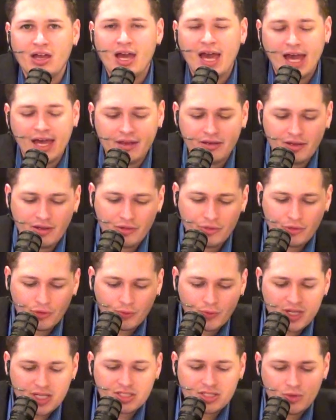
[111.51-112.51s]
And the
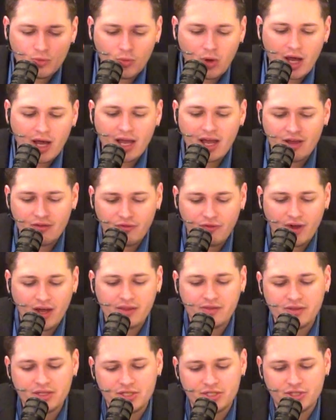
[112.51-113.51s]
reason why I
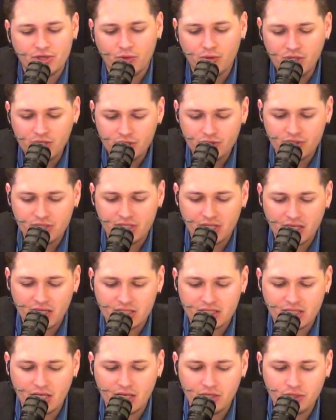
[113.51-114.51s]
find this so interesting
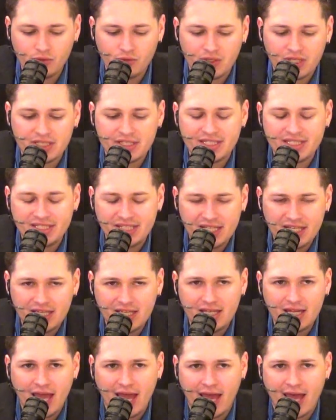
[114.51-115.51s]
is that you can
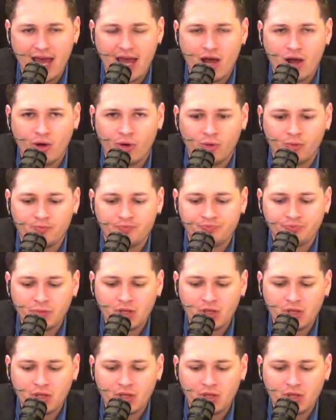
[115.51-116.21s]
see how